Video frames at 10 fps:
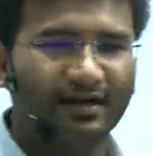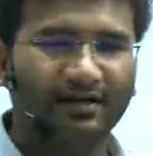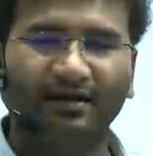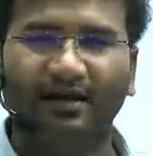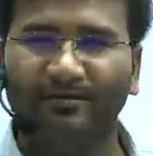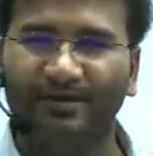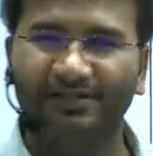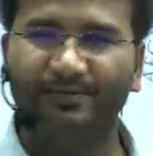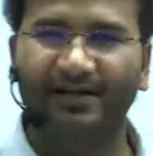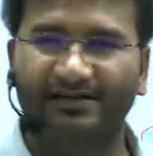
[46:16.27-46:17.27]
la means
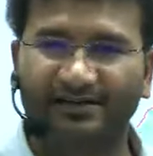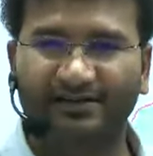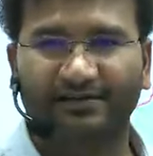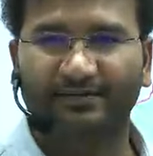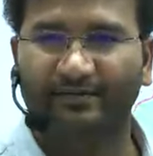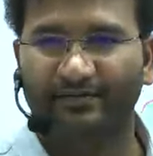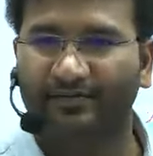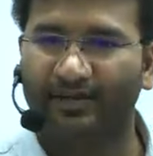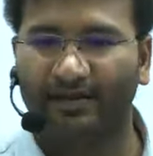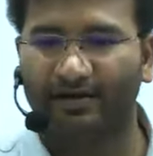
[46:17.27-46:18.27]
pass.
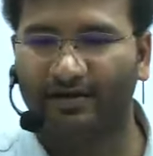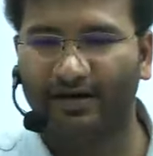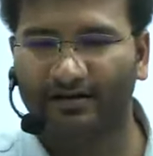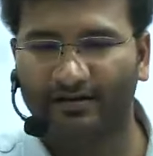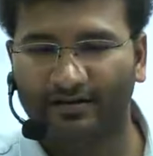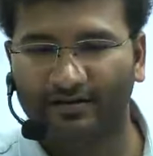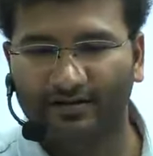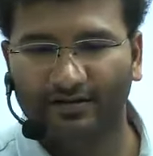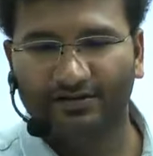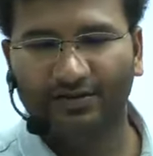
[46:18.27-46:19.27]
Right?
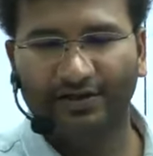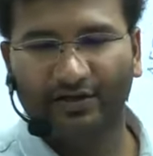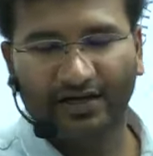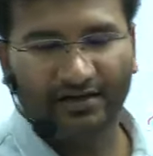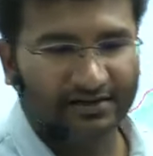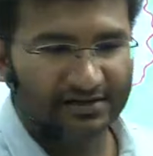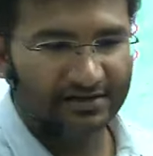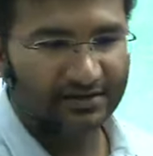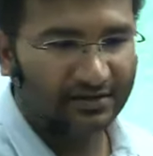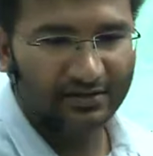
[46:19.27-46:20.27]
So in your atlas,
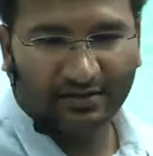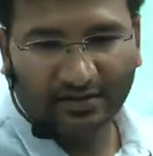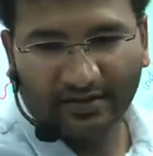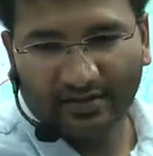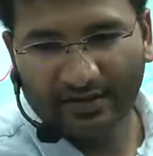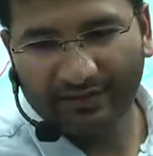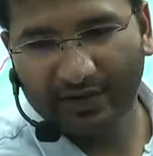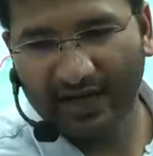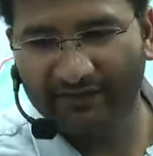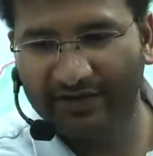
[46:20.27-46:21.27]
if you
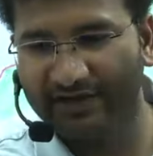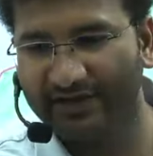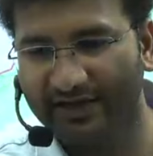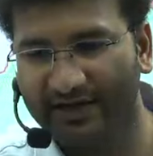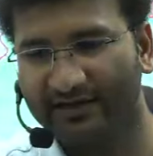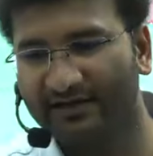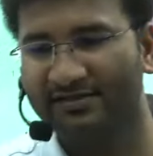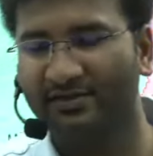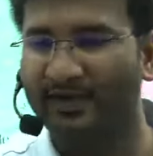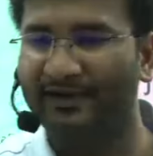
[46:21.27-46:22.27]
have TTK atlas,
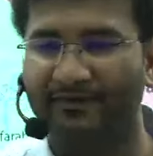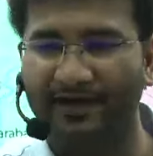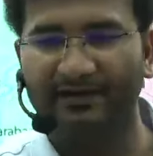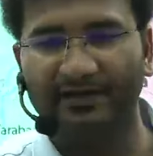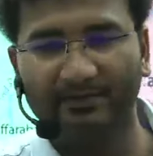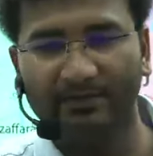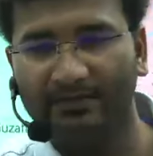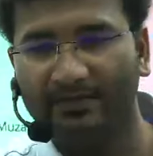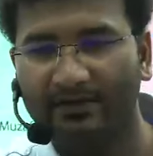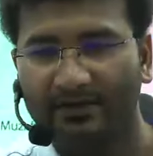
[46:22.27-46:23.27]
you might find them
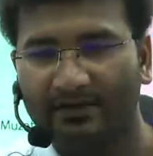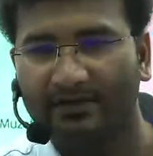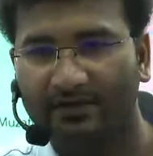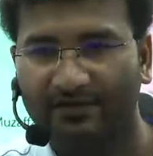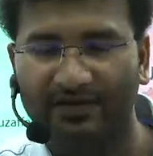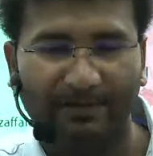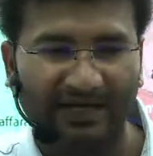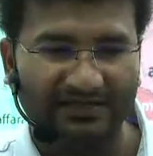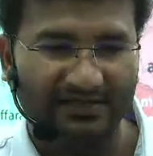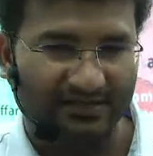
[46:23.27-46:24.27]
with the
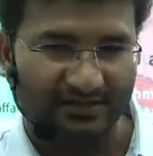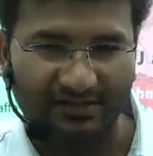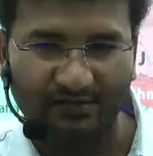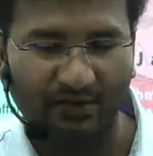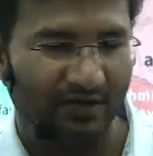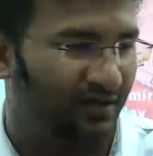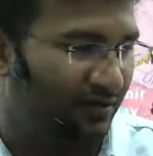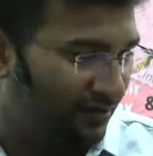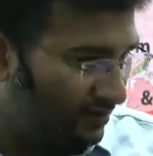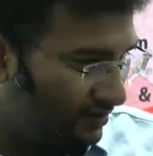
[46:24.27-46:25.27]
passes small
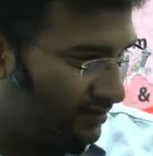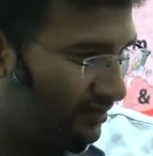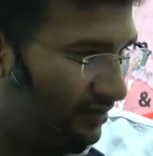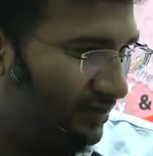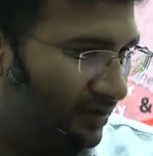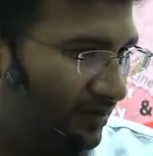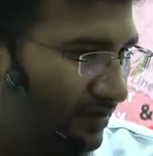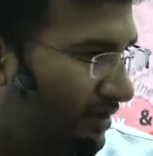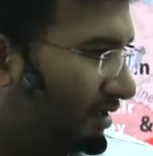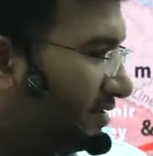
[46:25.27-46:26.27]
aise